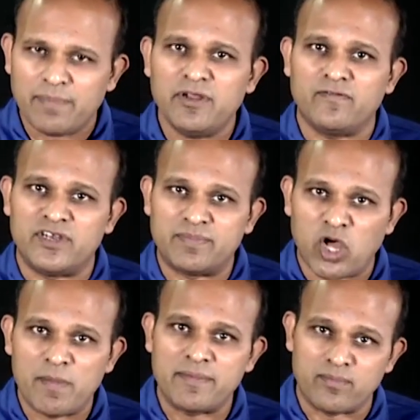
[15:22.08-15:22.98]
couple of
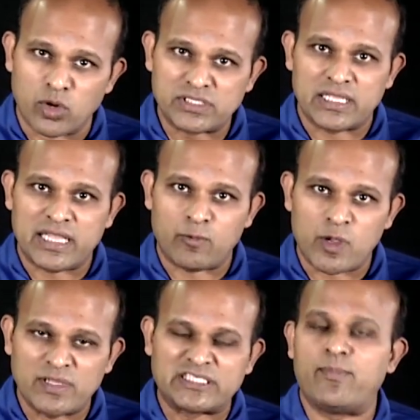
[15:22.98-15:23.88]
deployment modes that we
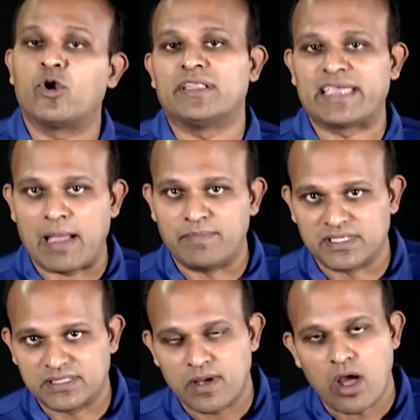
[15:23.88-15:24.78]
will support in the
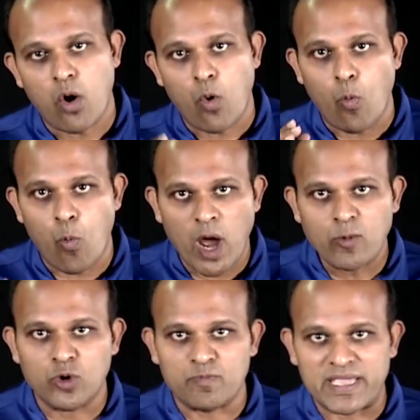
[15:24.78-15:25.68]
campus. One
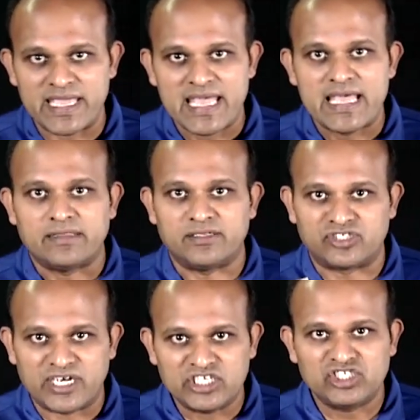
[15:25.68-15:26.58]
would be the
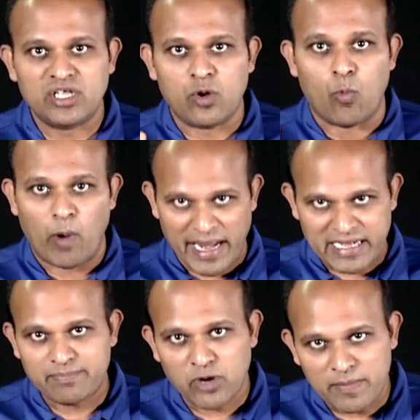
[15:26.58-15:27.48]
traditional wired
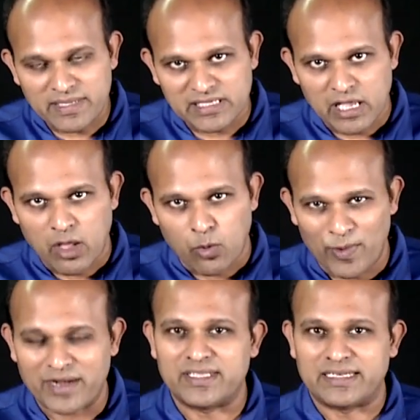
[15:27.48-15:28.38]
deployments,
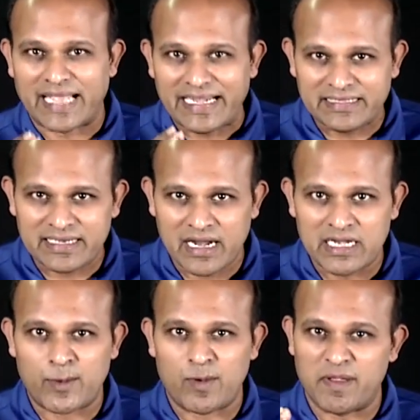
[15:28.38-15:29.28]
where the
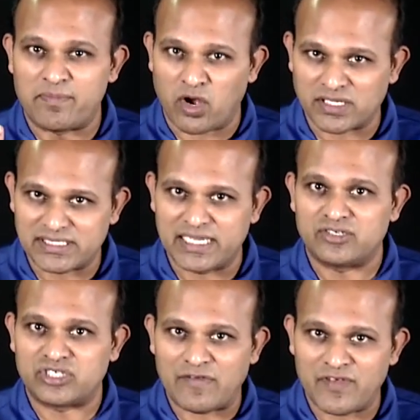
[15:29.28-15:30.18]
9300 will be processing
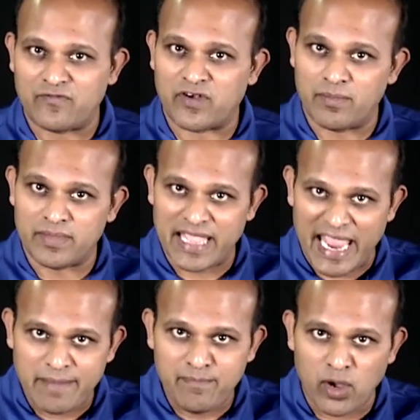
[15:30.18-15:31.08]
traffic from the
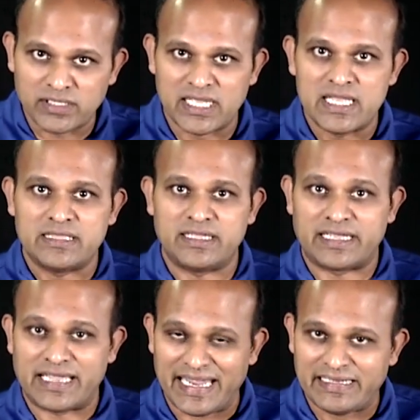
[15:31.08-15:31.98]
endpoints that
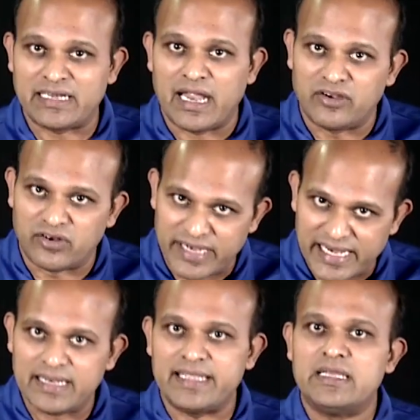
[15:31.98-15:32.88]
are connected
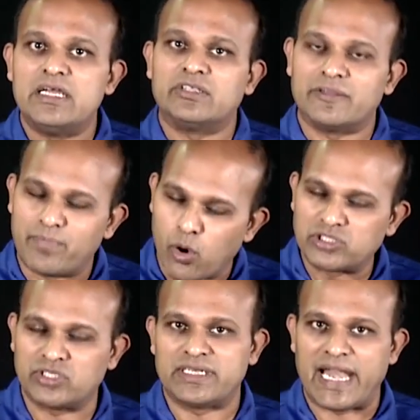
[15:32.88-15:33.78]
directly to the
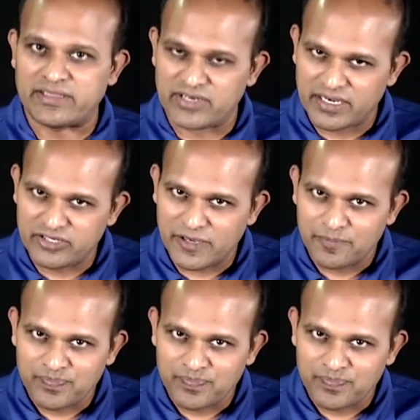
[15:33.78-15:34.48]
ports on the 9300.